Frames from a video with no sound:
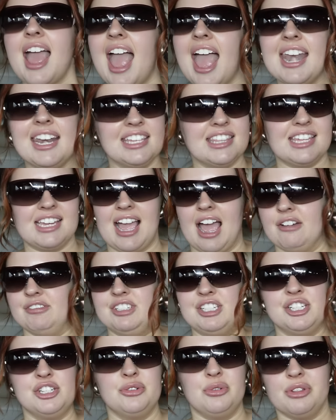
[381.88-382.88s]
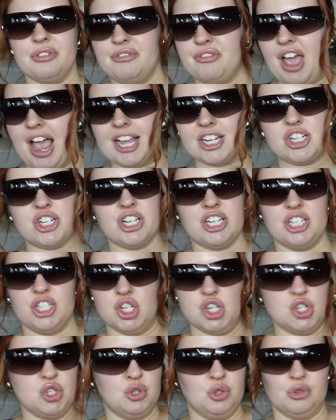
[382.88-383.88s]
anything having to do with fashion,
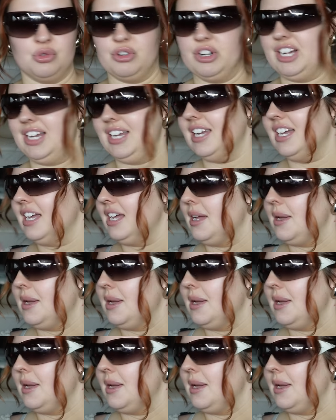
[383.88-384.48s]
jewelry,